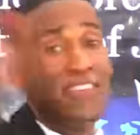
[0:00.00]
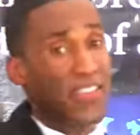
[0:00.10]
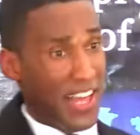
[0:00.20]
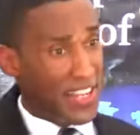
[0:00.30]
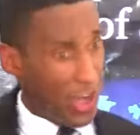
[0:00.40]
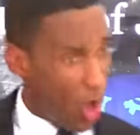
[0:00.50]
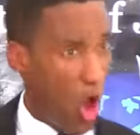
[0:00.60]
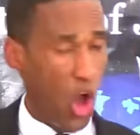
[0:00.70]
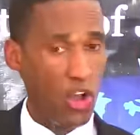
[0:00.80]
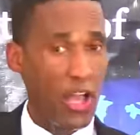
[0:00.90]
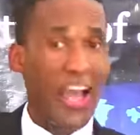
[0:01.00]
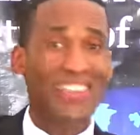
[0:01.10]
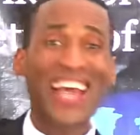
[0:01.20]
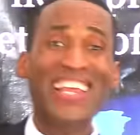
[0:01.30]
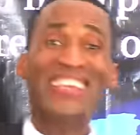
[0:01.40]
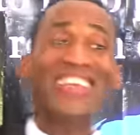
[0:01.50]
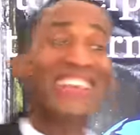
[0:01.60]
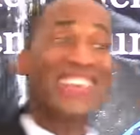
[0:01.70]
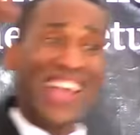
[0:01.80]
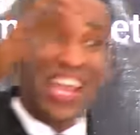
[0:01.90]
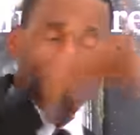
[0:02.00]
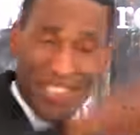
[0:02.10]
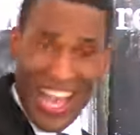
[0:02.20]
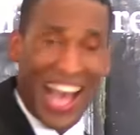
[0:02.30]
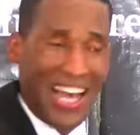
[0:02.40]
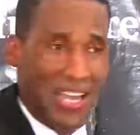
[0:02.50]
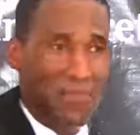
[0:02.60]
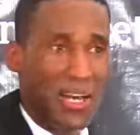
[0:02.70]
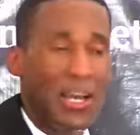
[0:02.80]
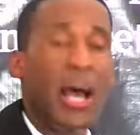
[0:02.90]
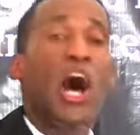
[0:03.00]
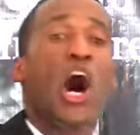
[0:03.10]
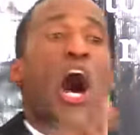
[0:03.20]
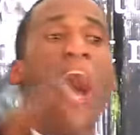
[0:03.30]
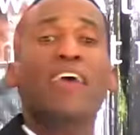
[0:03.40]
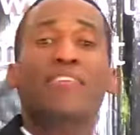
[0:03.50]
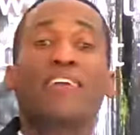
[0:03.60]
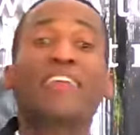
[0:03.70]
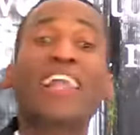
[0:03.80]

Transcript: as the Sunday law. That is the same time as